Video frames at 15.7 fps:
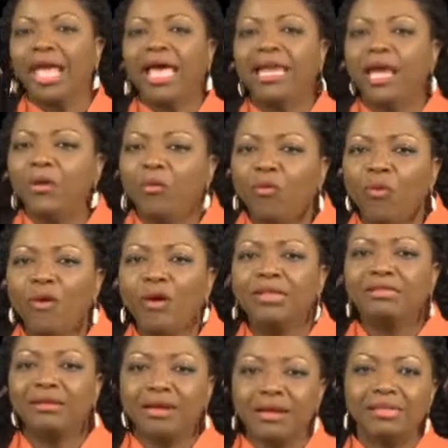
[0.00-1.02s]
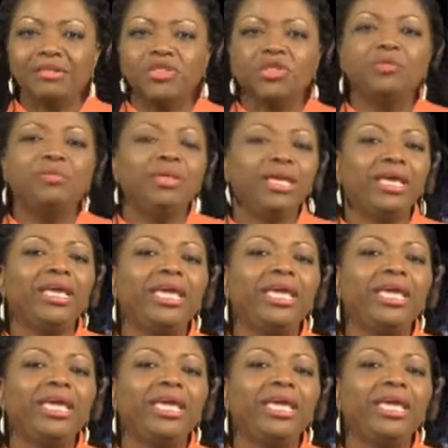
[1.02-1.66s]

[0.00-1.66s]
And I want us to be